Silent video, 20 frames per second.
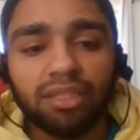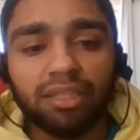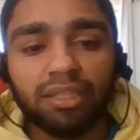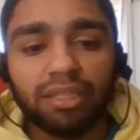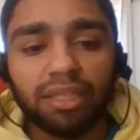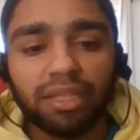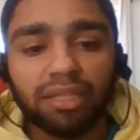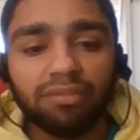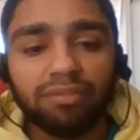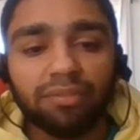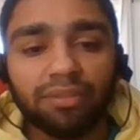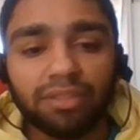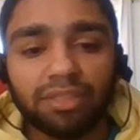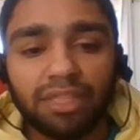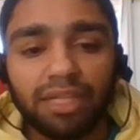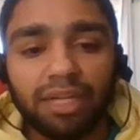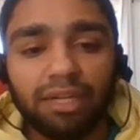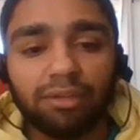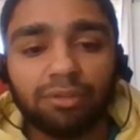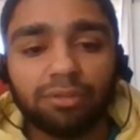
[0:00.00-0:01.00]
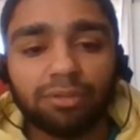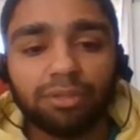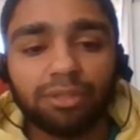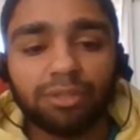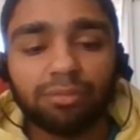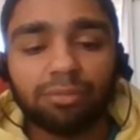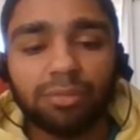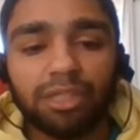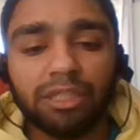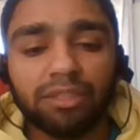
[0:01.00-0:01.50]
the Eiffel Tower
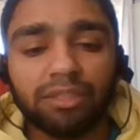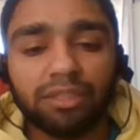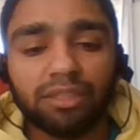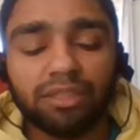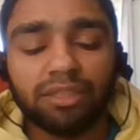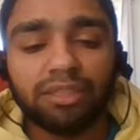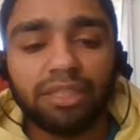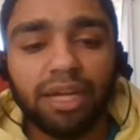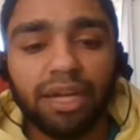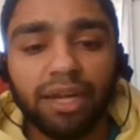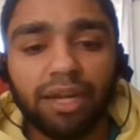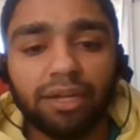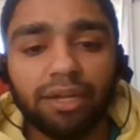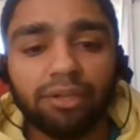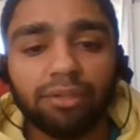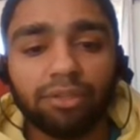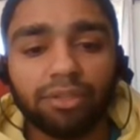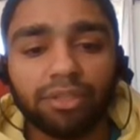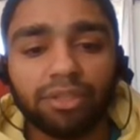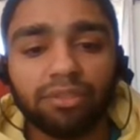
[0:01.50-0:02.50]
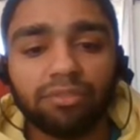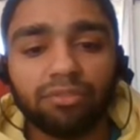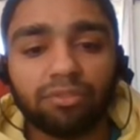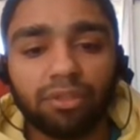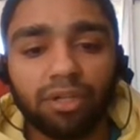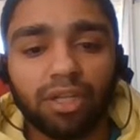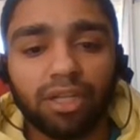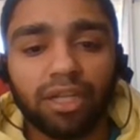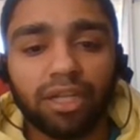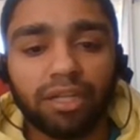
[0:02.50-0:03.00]
is made entirely of
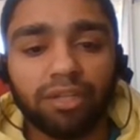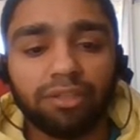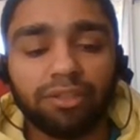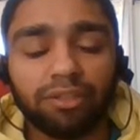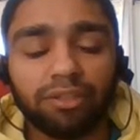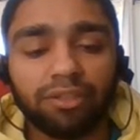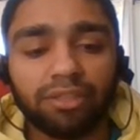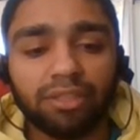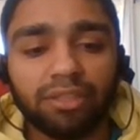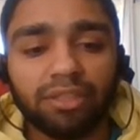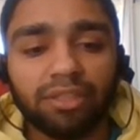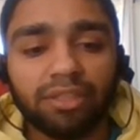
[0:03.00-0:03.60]
wrought iron.